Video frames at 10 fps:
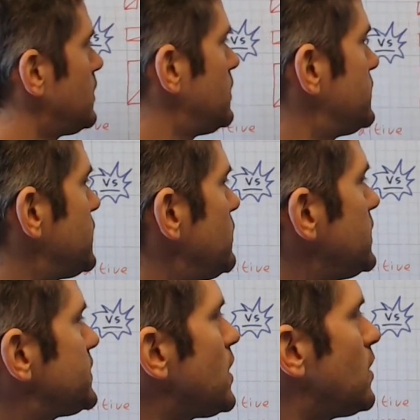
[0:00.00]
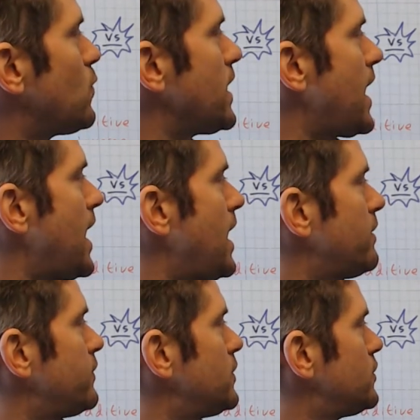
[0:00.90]
So this time we
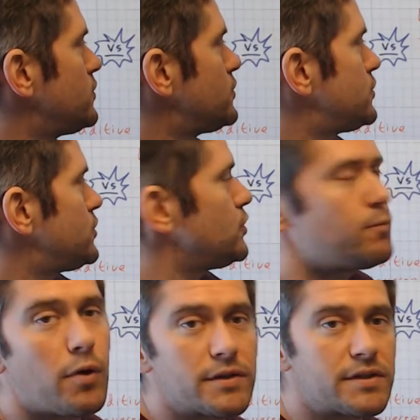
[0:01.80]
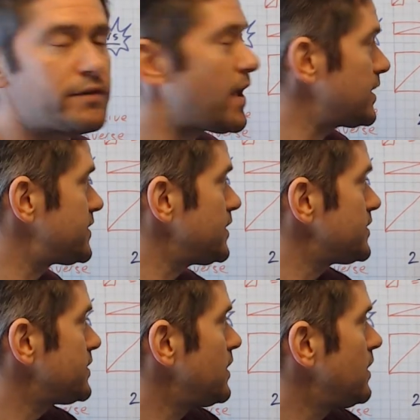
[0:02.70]
have 2 positive
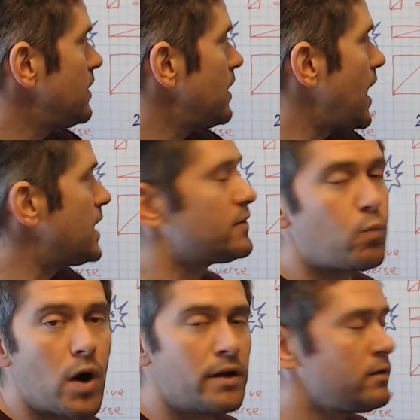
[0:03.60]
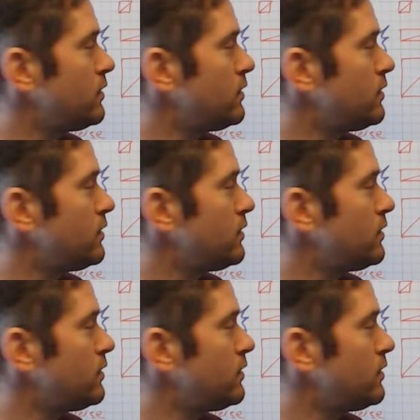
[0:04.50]
x's and 1